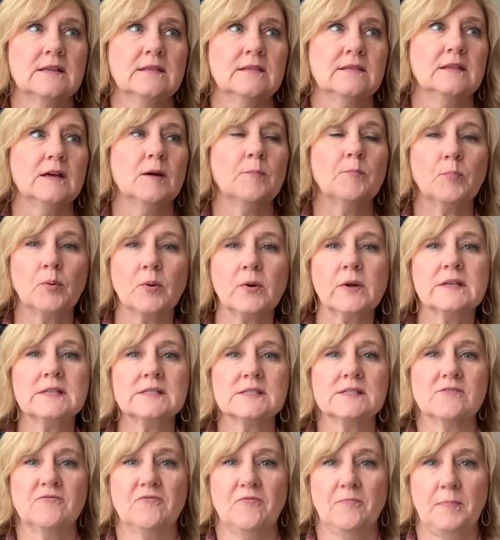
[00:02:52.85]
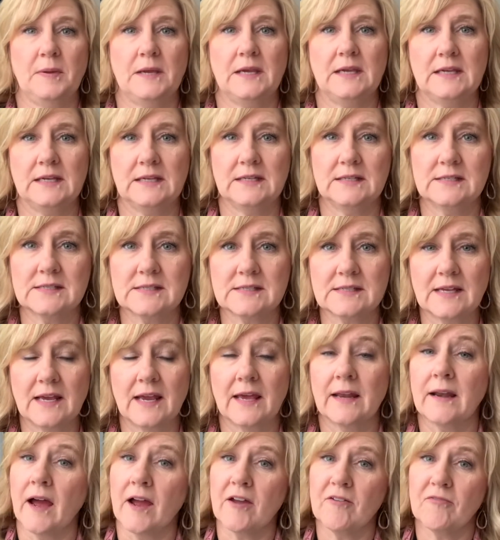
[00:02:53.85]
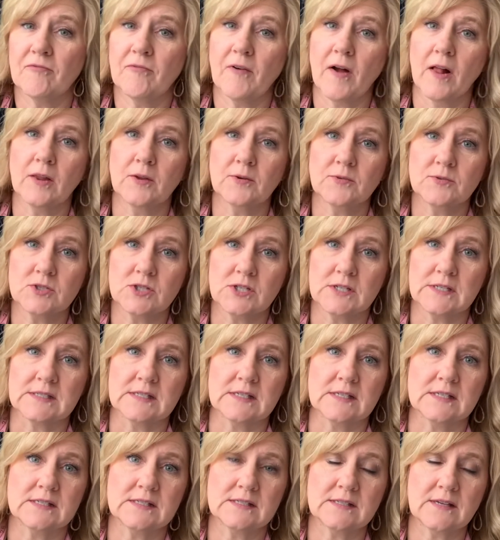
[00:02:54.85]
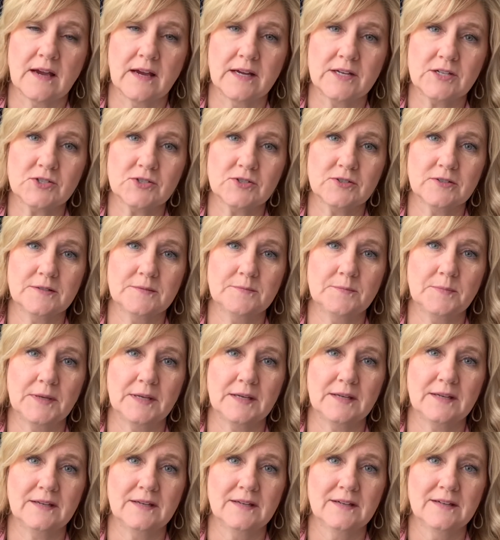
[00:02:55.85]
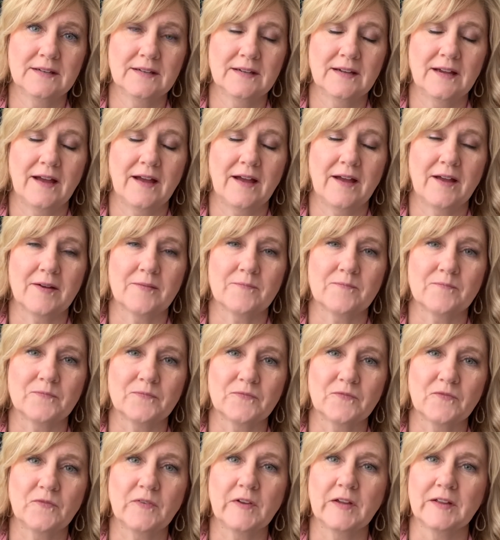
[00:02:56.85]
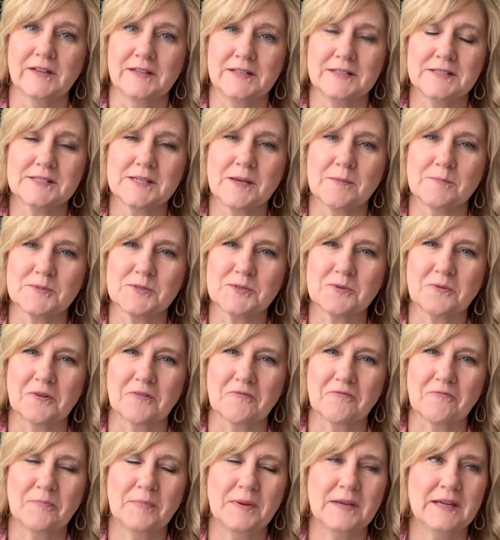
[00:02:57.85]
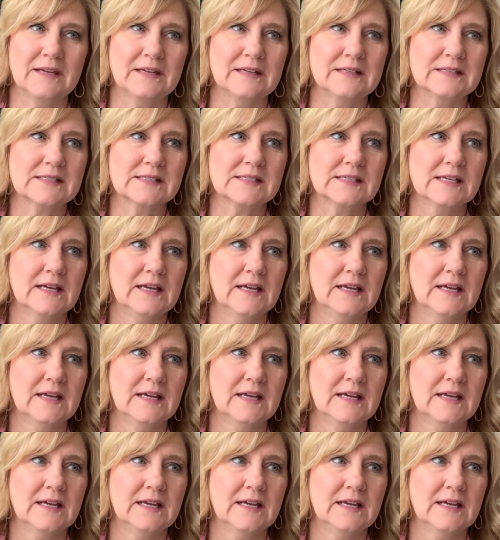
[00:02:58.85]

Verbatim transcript: the Prince of Peace and I follow Jesus, I should be um, feeling some sort of peace.